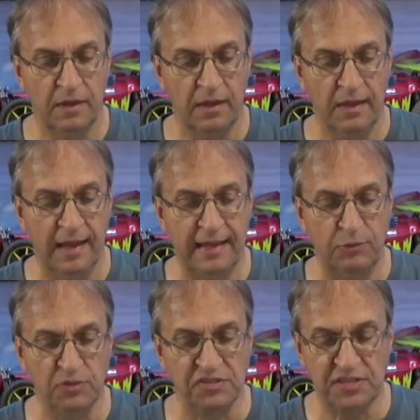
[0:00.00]
And it
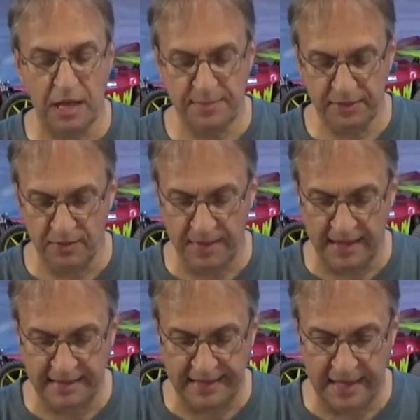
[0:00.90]
will stop at
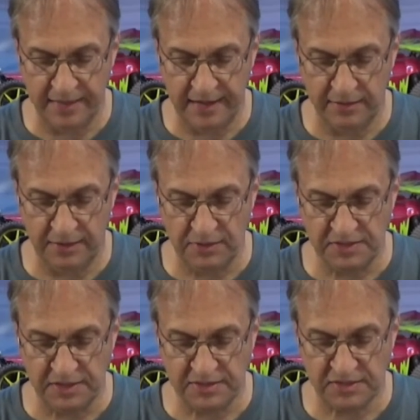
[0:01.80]
the end there. There is
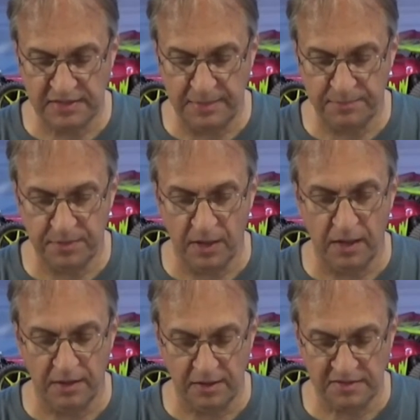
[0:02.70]
a
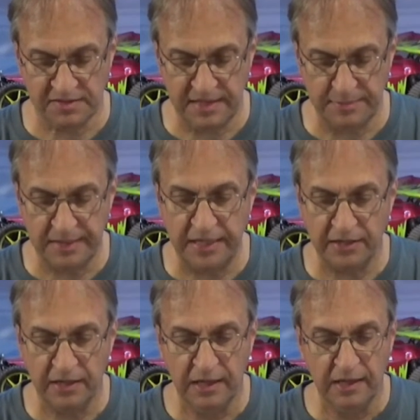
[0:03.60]
slip gear
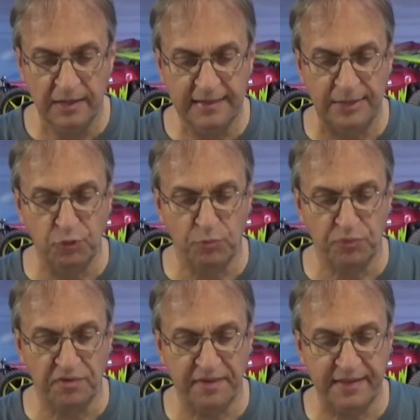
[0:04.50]
that will
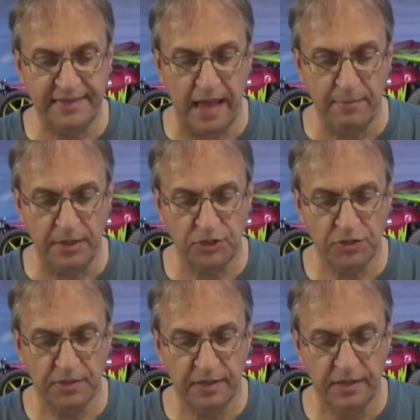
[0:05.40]
prevent damage,
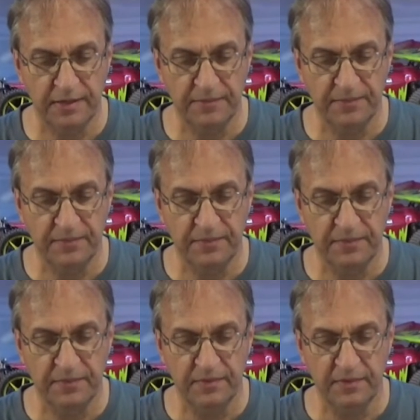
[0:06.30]

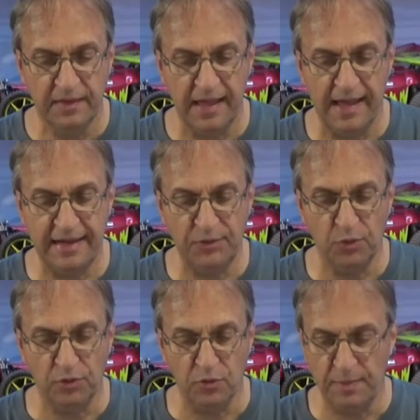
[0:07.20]
and it
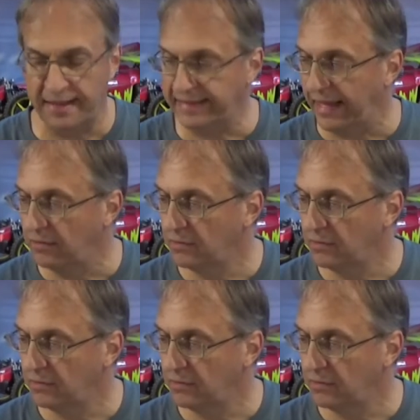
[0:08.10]
will go back down.